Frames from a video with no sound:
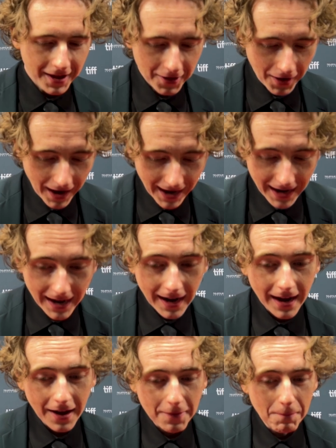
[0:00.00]

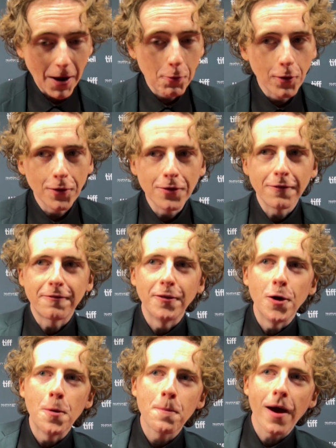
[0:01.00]
My role in the
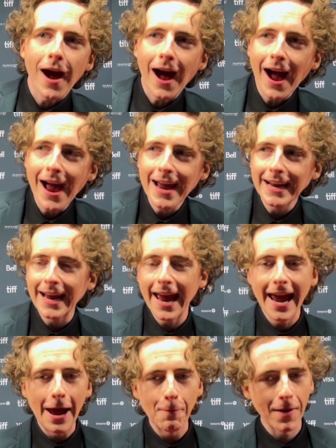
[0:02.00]
film, I
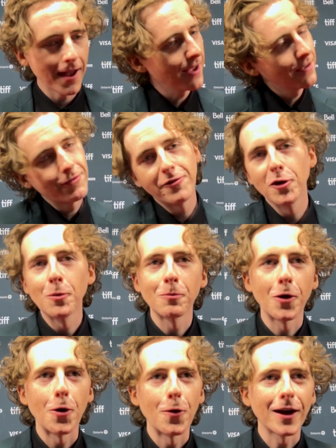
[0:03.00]
am a film
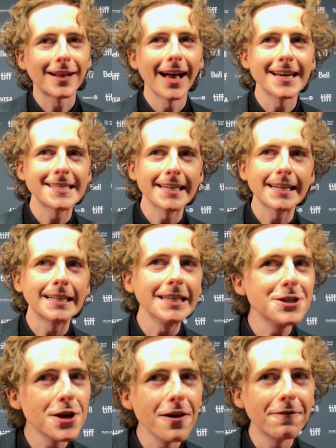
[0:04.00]
bro, a classic
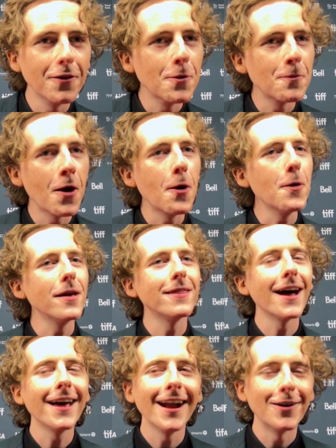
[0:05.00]
cliche film bro
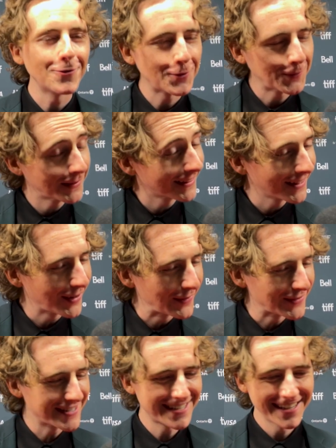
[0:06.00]
that everyone loves.